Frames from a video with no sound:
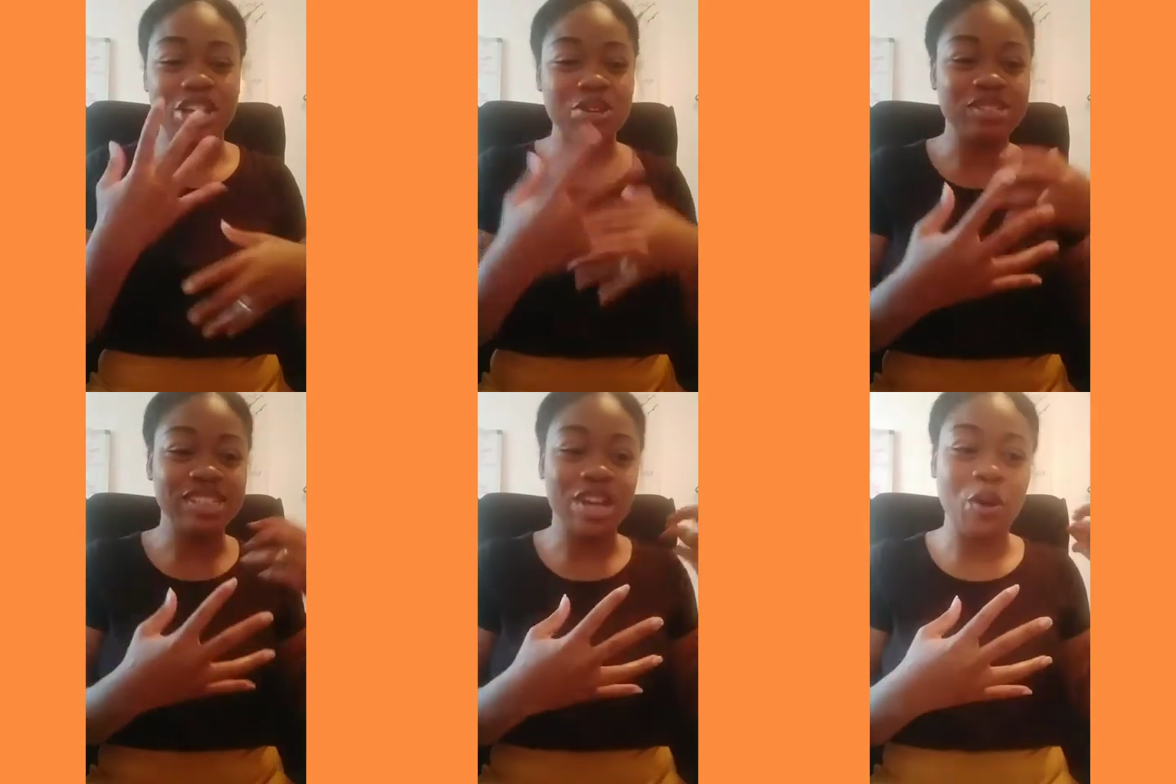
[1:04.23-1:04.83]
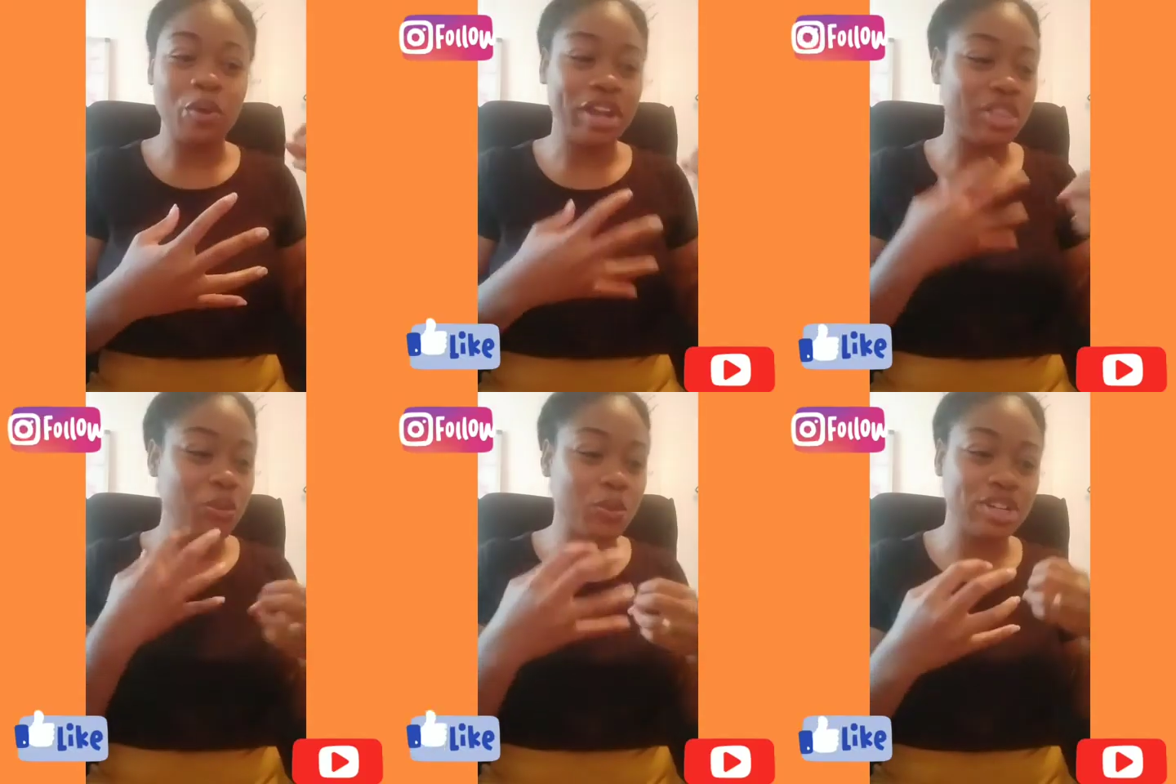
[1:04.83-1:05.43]
you say,
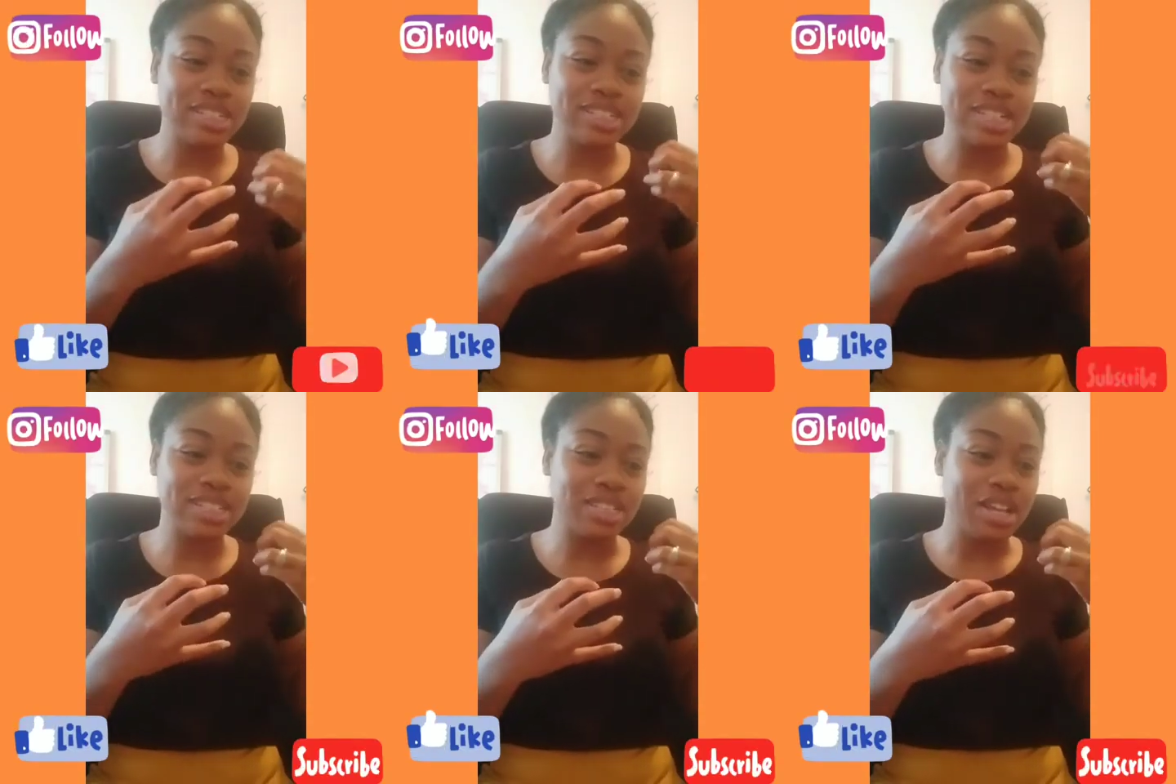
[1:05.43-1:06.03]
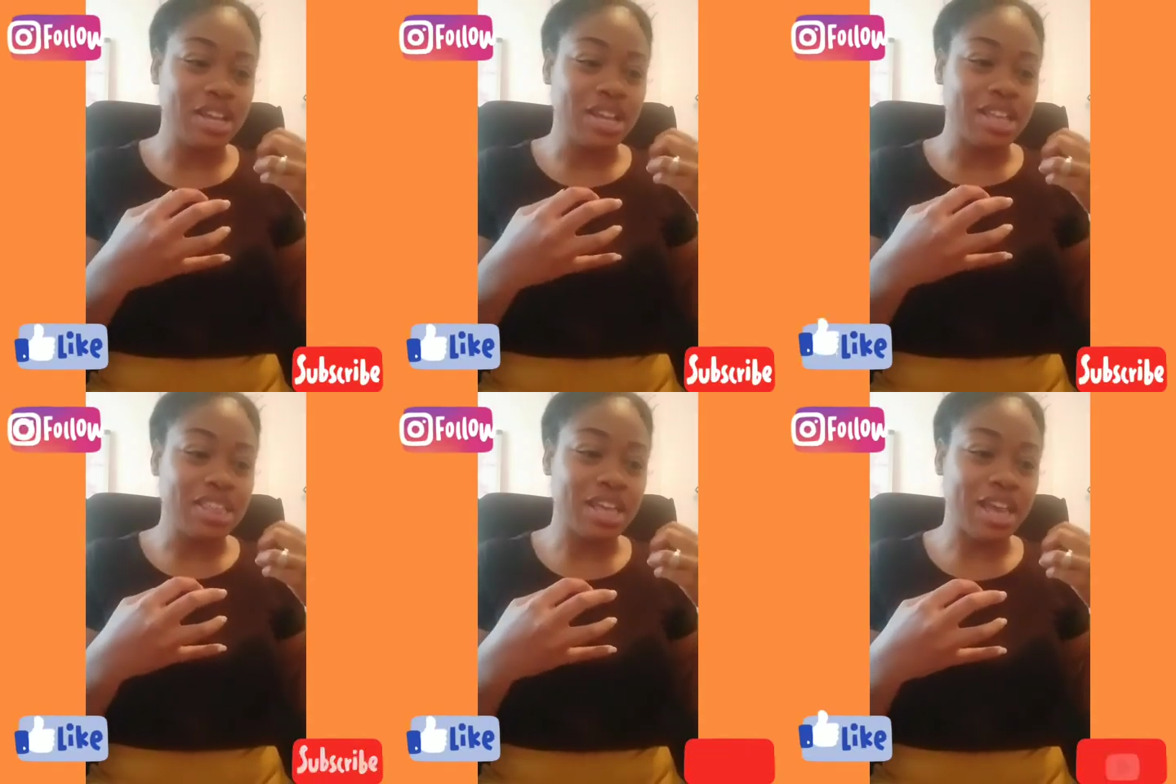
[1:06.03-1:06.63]
okay, the word says
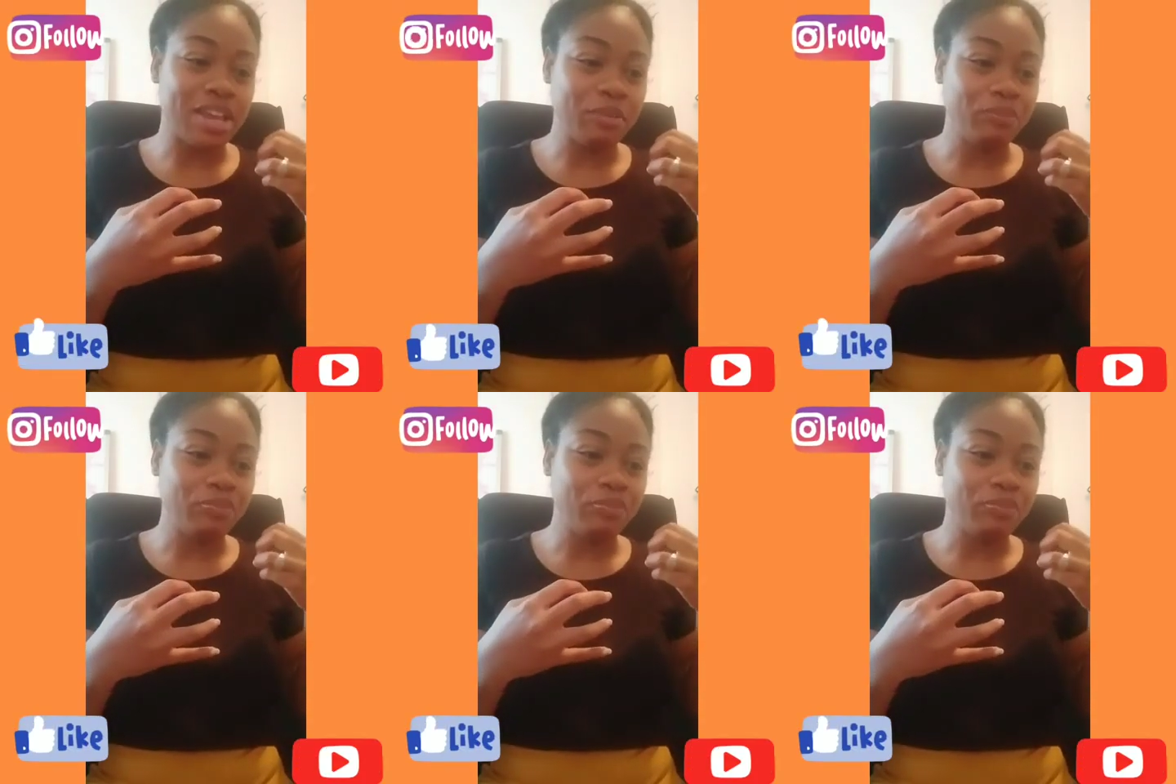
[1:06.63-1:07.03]
that